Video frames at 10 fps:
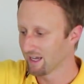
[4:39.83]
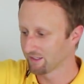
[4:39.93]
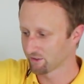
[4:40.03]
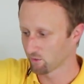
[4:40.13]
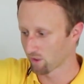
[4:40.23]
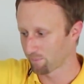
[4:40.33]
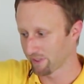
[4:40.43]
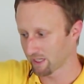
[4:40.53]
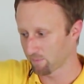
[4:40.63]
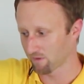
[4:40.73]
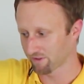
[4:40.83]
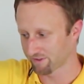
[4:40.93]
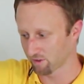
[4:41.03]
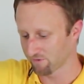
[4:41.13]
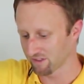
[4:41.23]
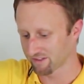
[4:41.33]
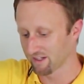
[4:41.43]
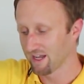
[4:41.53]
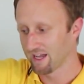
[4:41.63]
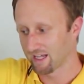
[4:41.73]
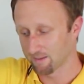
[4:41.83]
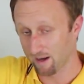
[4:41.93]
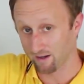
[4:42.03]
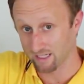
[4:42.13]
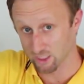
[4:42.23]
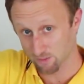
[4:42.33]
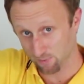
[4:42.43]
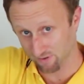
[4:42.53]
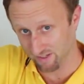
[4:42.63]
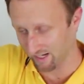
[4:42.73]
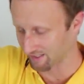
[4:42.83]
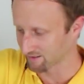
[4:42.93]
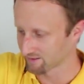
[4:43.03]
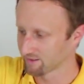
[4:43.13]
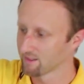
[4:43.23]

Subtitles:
And so you want to pick it up off the surface in about 1 inch per second.